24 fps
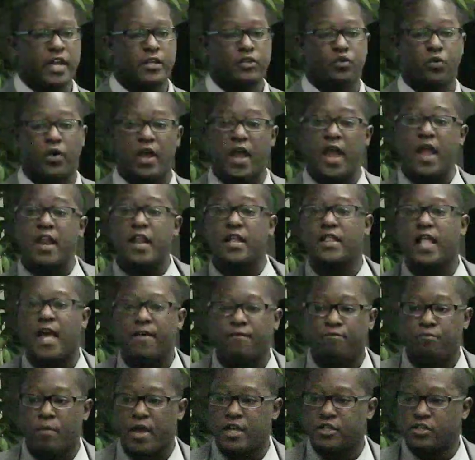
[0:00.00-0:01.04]
kids, or any
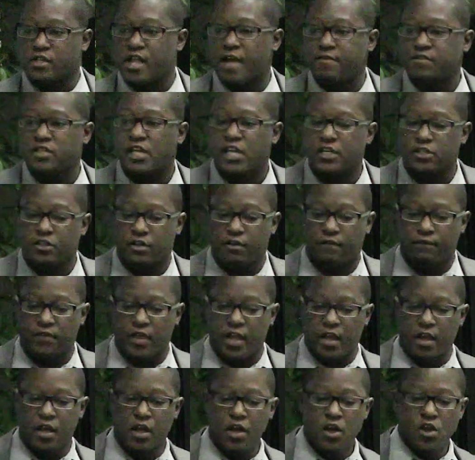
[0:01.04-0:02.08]
major life-changing
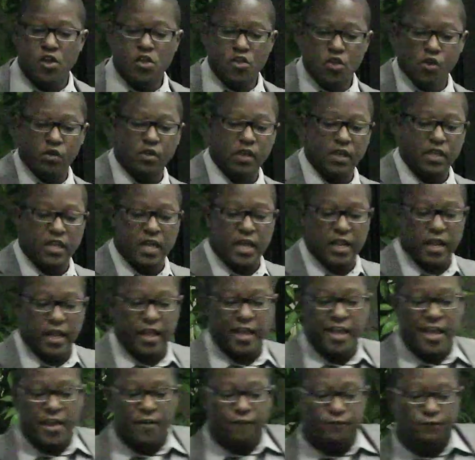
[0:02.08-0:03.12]
event, you could get
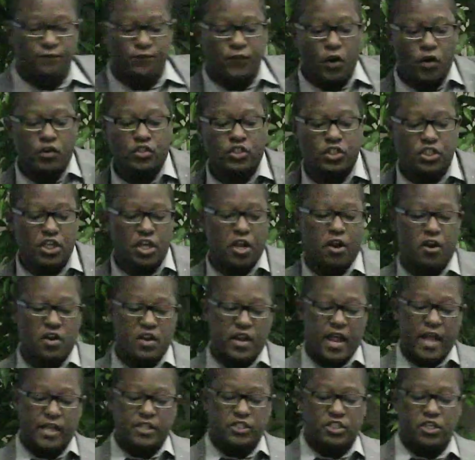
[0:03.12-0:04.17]
it. First
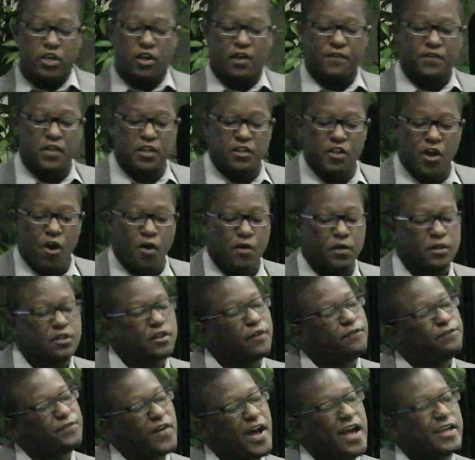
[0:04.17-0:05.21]
year, next year, if you
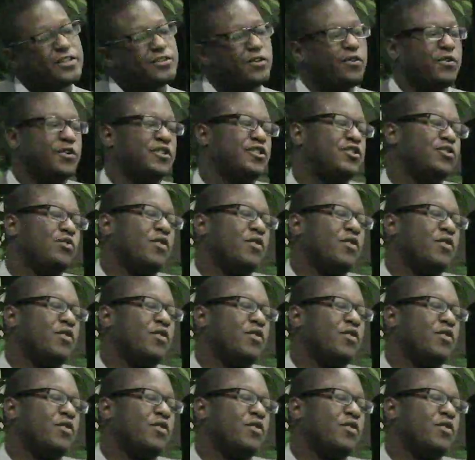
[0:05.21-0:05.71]
don't, the fine's only